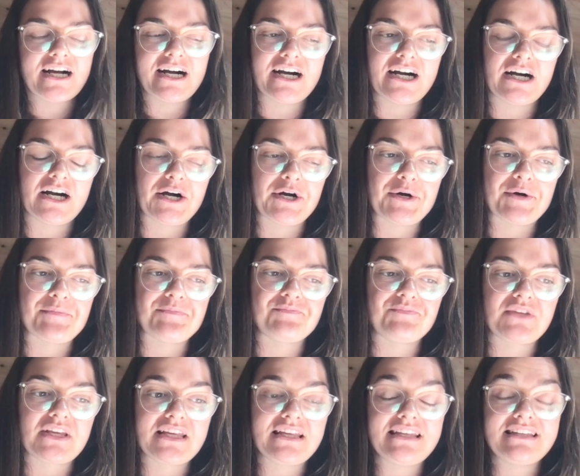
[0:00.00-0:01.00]

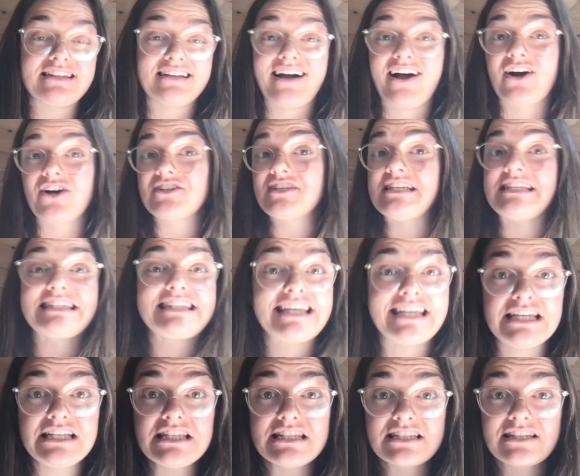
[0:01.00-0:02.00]
The art is
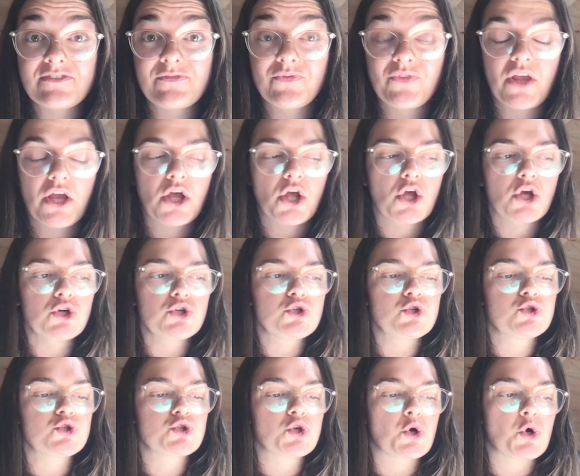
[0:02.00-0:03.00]
his.
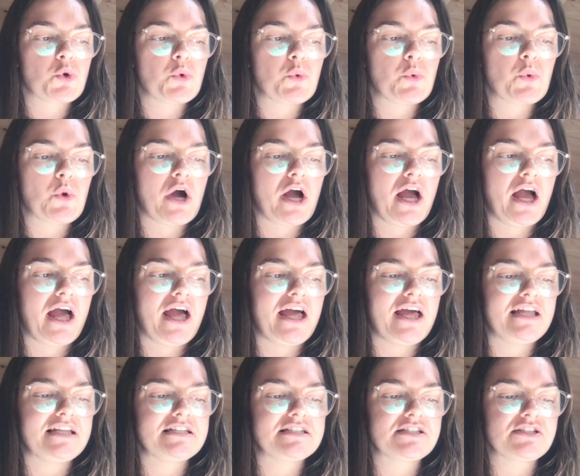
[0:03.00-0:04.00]
So,
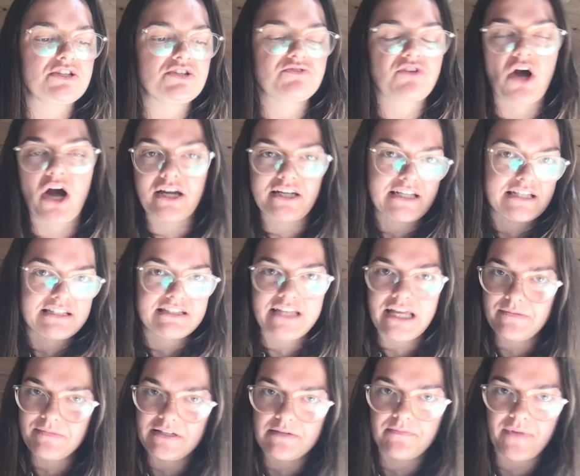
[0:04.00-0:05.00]
and you've got his
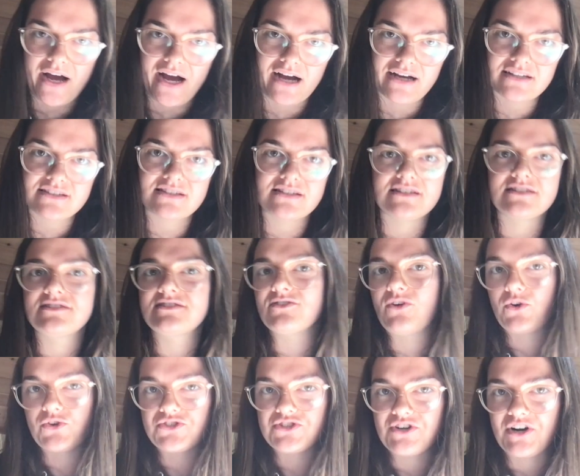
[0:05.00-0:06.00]
name in the back, says
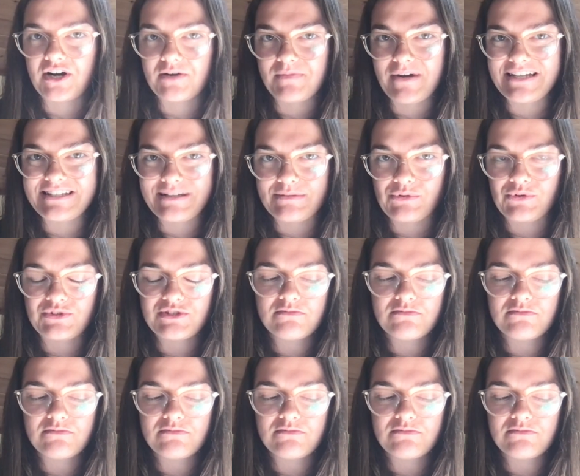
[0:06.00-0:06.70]
Auto Art by Samko.